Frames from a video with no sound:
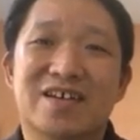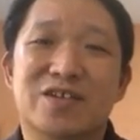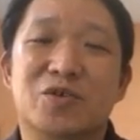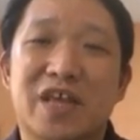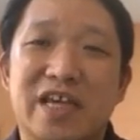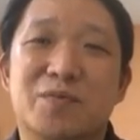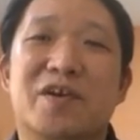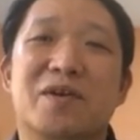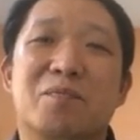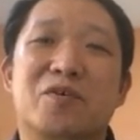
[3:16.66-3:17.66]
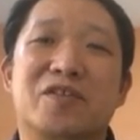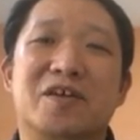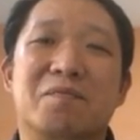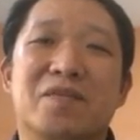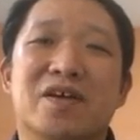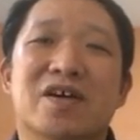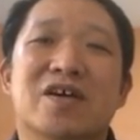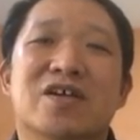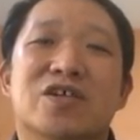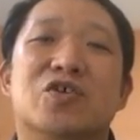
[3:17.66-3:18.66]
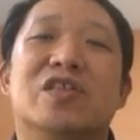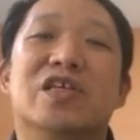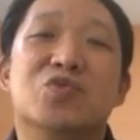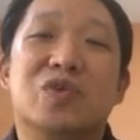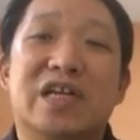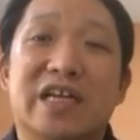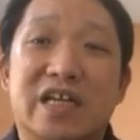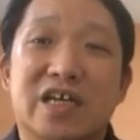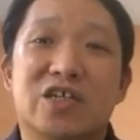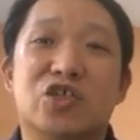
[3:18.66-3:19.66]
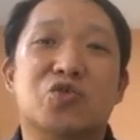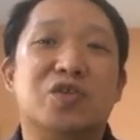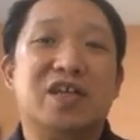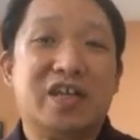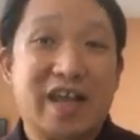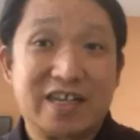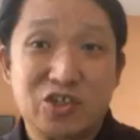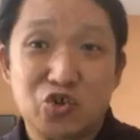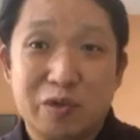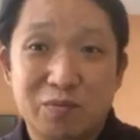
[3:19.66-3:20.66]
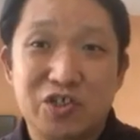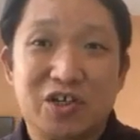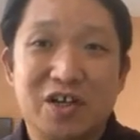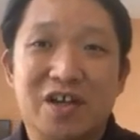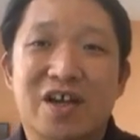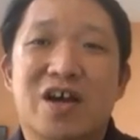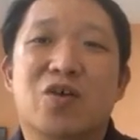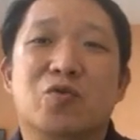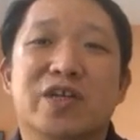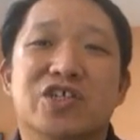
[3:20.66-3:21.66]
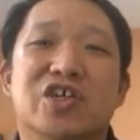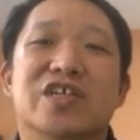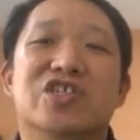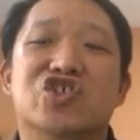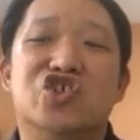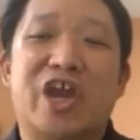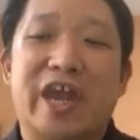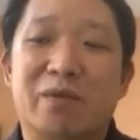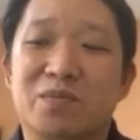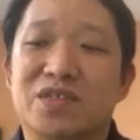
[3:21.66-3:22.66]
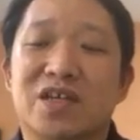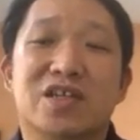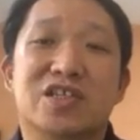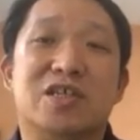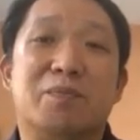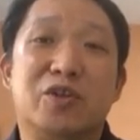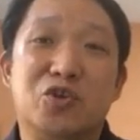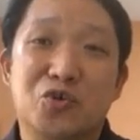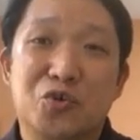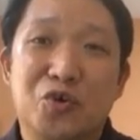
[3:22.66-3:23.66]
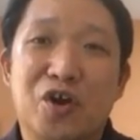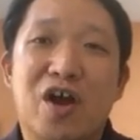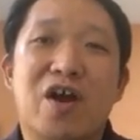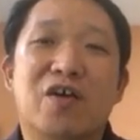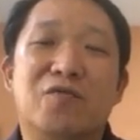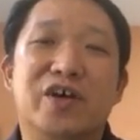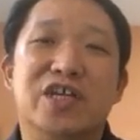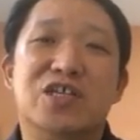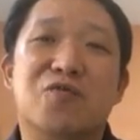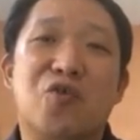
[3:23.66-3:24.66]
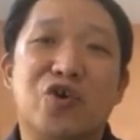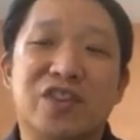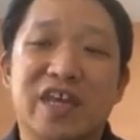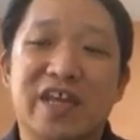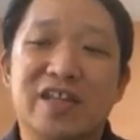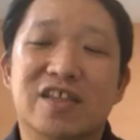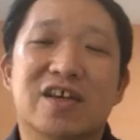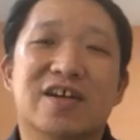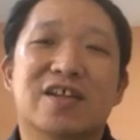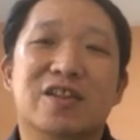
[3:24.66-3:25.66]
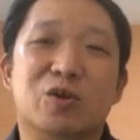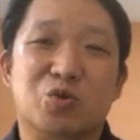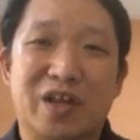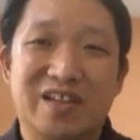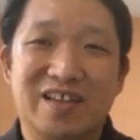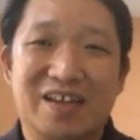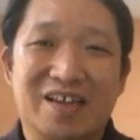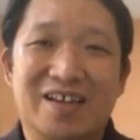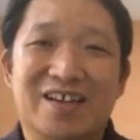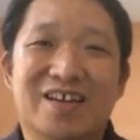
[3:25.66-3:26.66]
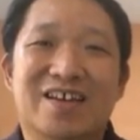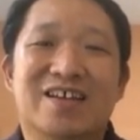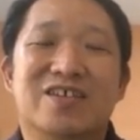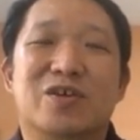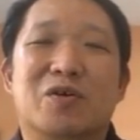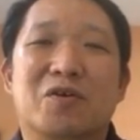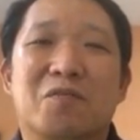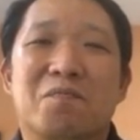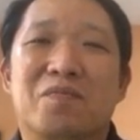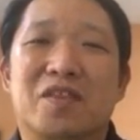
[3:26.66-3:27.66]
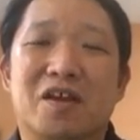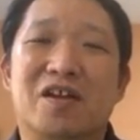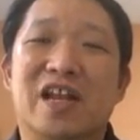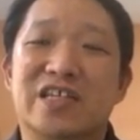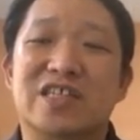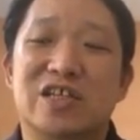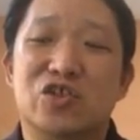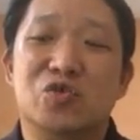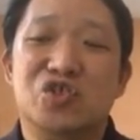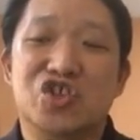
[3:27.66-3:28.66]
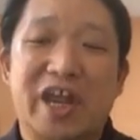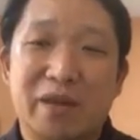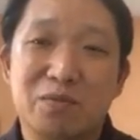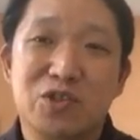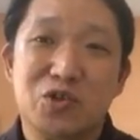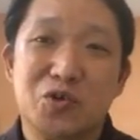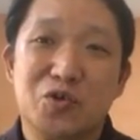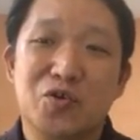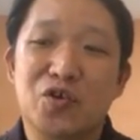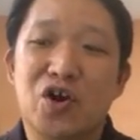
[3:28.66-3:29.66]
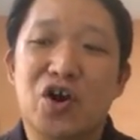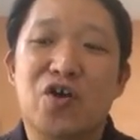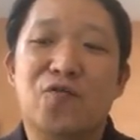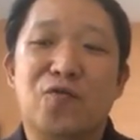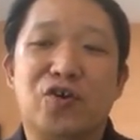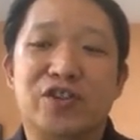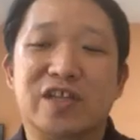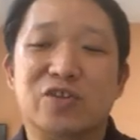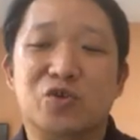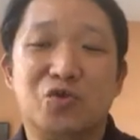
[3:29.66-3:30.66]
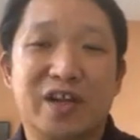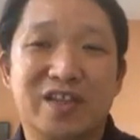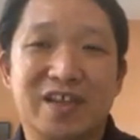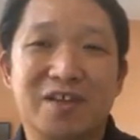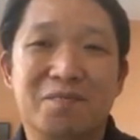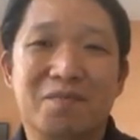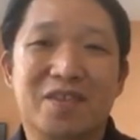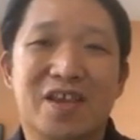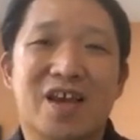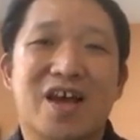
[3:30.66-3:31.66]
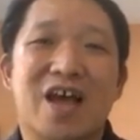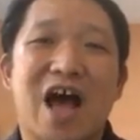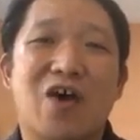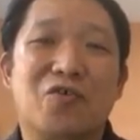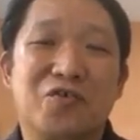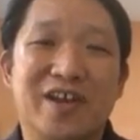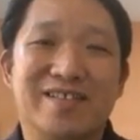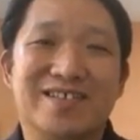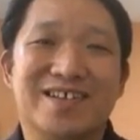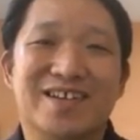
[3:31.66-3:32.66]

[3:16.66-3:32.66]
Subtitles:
So that is very important. So this will lead us to the next scripture, which is James chapter 2, verse 14 to 20. So let's turn to James 2, 14 to 20. I'll read.